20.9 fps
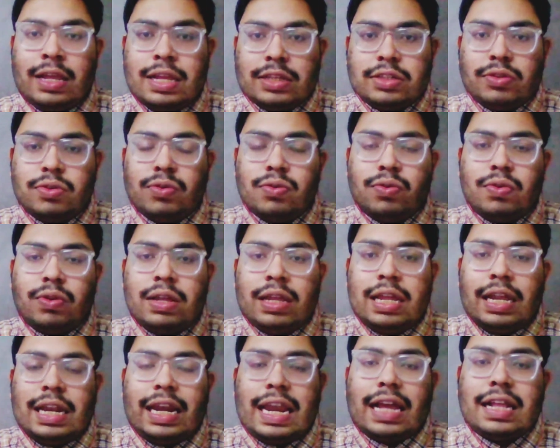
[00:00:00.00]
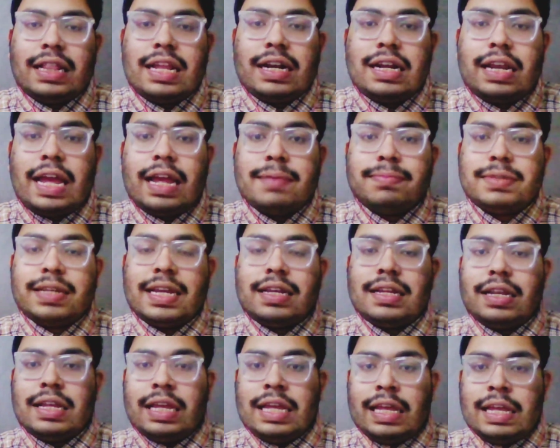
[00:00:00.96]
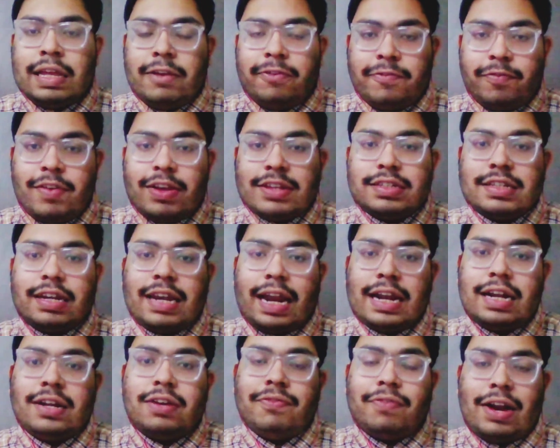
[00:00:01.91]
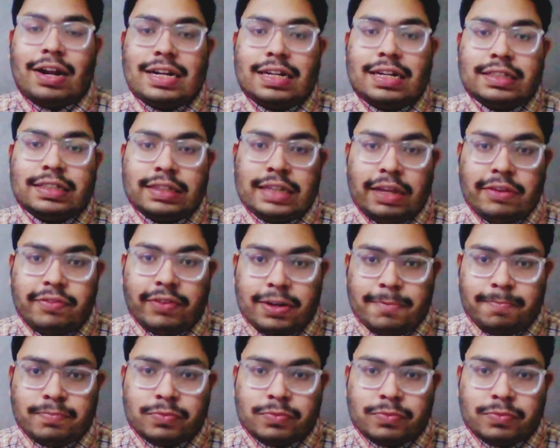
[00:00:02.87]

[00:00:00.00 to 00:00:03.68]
So like that I am saying, first write what is given.